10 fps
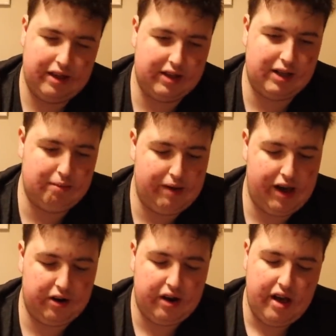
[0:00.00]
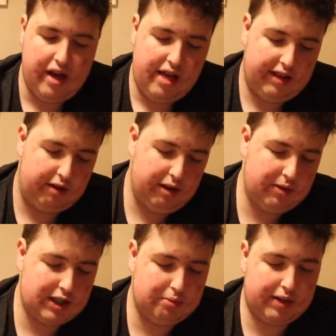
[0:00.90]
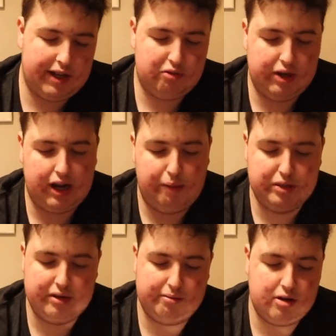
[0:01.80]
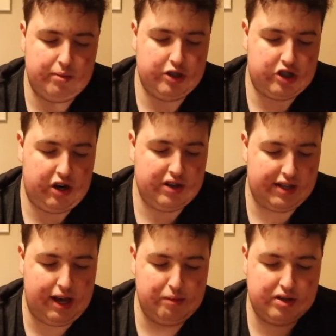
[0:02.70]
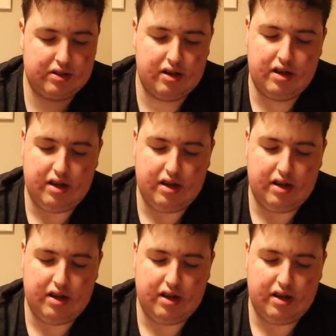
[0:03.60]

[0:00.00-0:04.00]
It didn't matter. And I really wanted to play 3 copies of Impermanence, Cherries, Gammas.